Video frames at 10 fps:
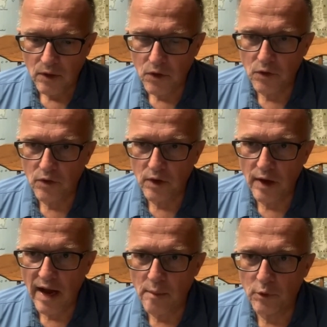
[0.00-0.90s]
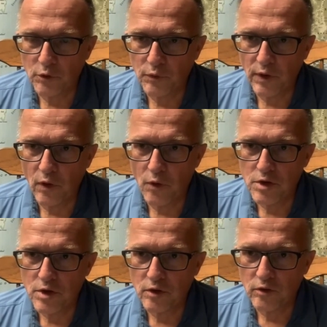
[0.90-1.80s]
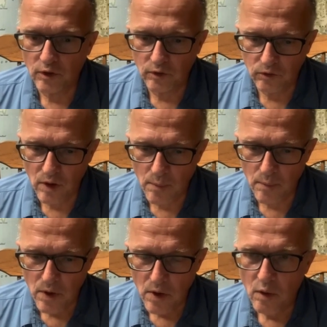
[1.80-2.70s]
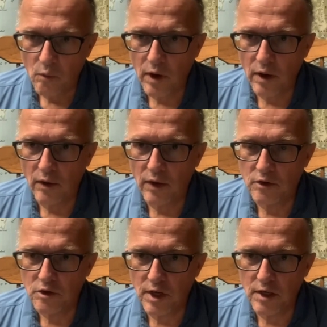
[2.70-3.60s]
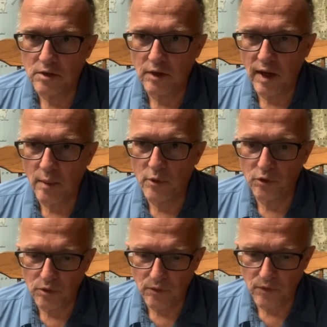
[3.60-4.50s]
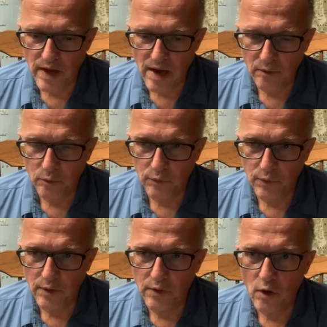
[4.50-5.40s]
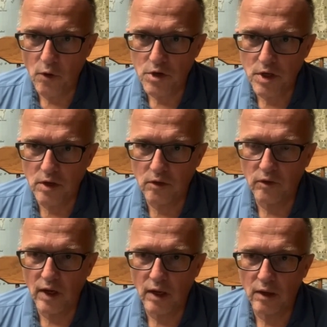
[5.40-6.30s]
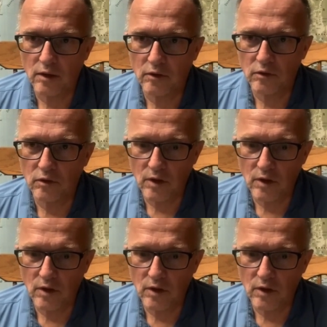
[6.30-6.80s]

to the atmosphere ocean system where it's changed the chemistry of the atmosphere and oceans, and it's